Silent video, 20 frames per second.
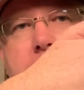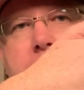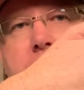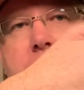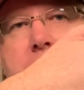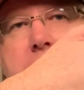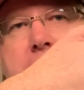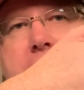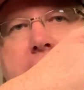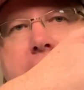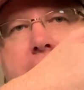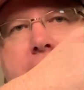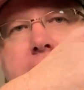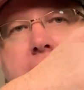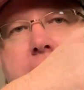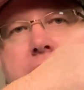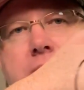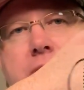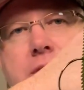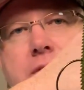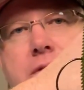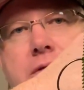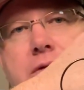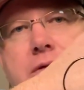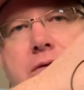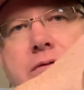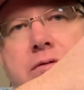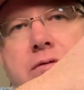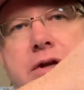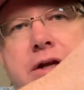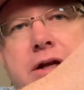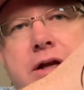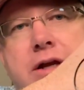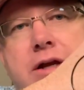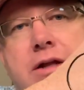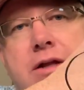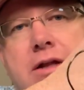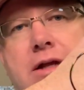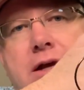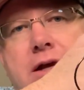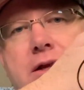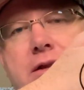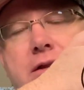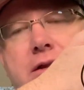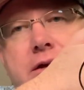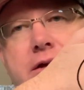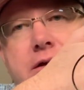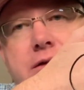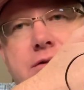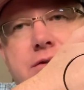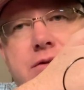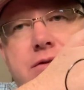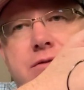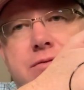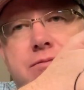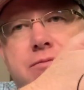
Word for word: by rigging it like this,